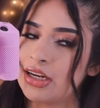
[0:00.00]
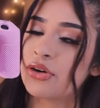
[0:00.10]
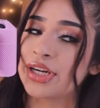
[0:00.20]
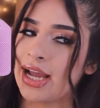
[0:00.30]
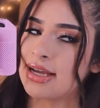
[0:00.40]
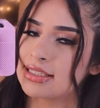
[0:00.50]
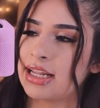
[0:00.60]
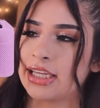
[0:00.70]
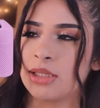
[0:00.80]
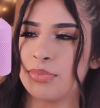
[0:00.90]
it already has it,
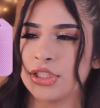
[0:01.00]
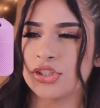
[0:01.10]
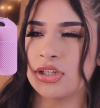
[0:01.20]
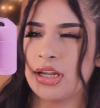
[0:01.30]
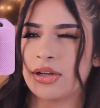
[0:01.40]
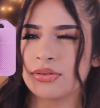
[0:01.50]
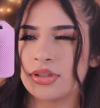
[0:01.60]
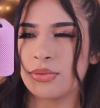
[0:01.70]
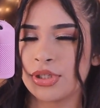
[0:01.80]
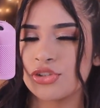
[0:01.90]
like in the picture, like
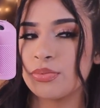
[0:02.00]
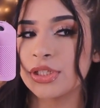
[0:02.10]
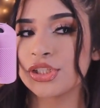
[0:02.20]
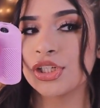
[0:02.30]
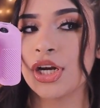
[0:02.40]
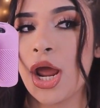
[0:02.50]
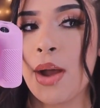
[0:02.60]
the original picture.